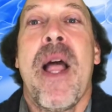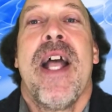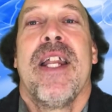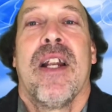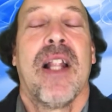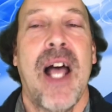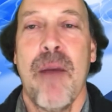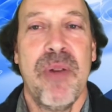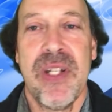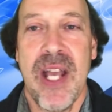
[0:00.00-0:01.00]
And it'll
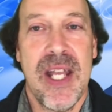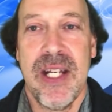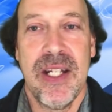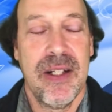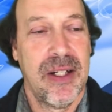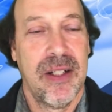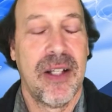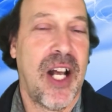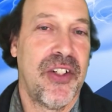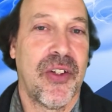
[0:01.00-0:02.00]
happen to any
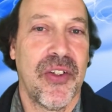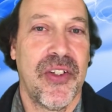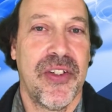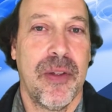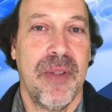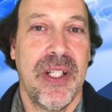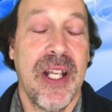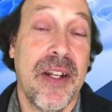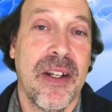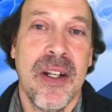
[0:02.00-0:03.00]
logical system in
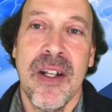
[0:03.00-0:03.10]
the end.